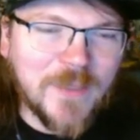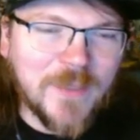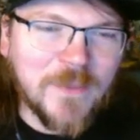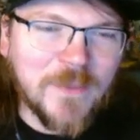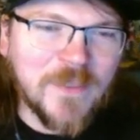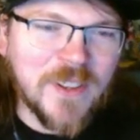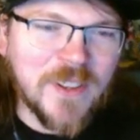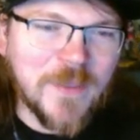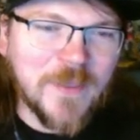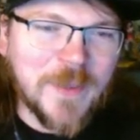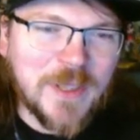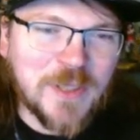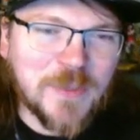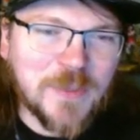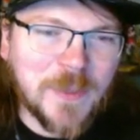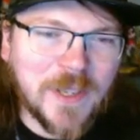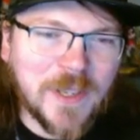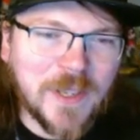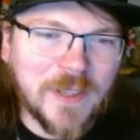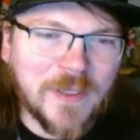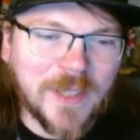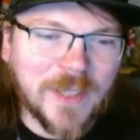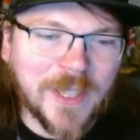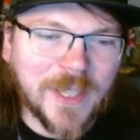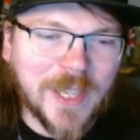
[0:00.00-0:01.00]
him for the most
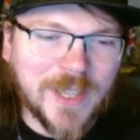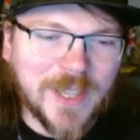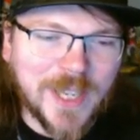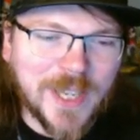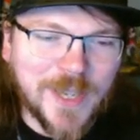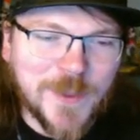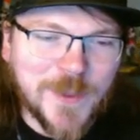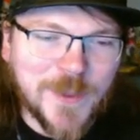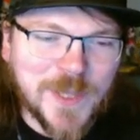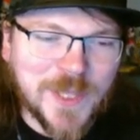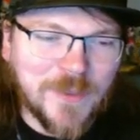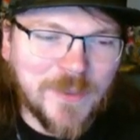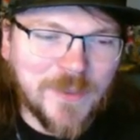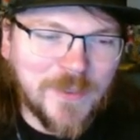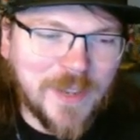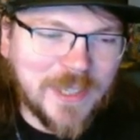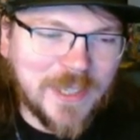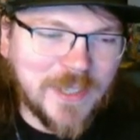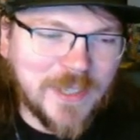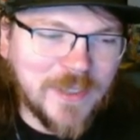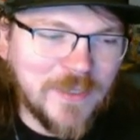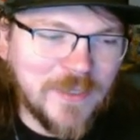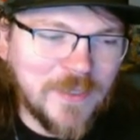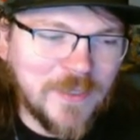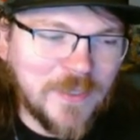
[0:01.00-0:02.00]
part. Like I thought he was an
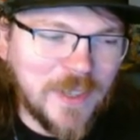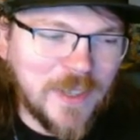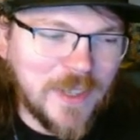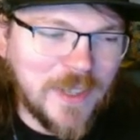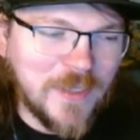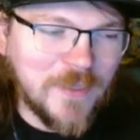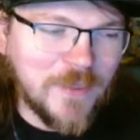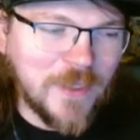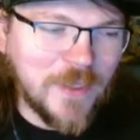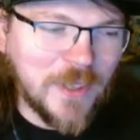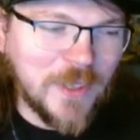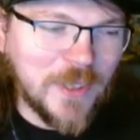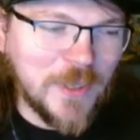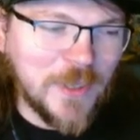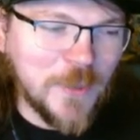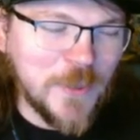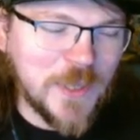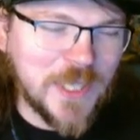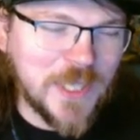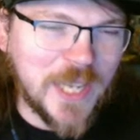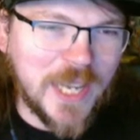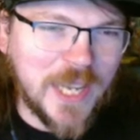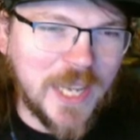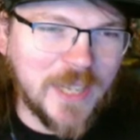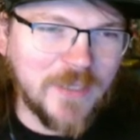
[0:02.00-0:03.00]
effective villain who
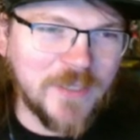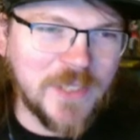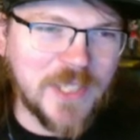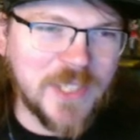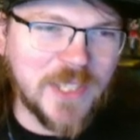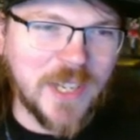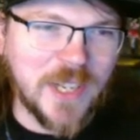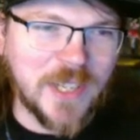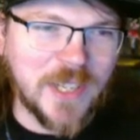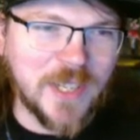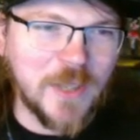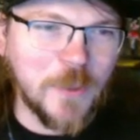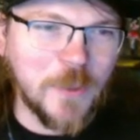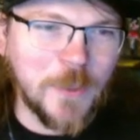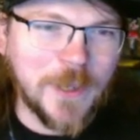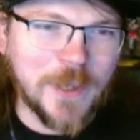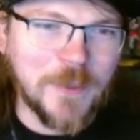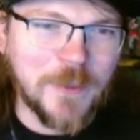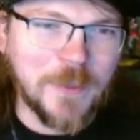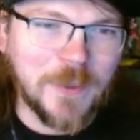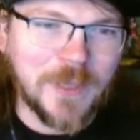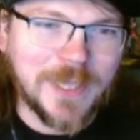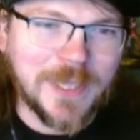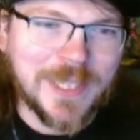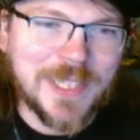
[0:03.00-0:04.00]
was kind of stuck in a
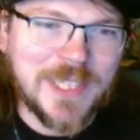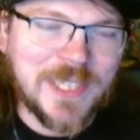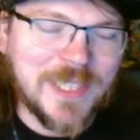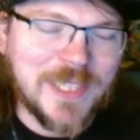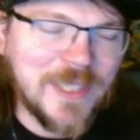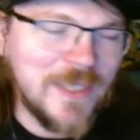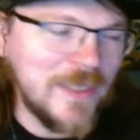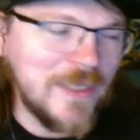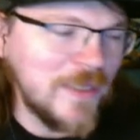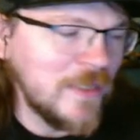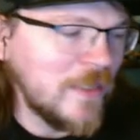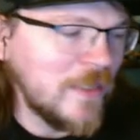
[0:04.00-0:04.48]
weird place.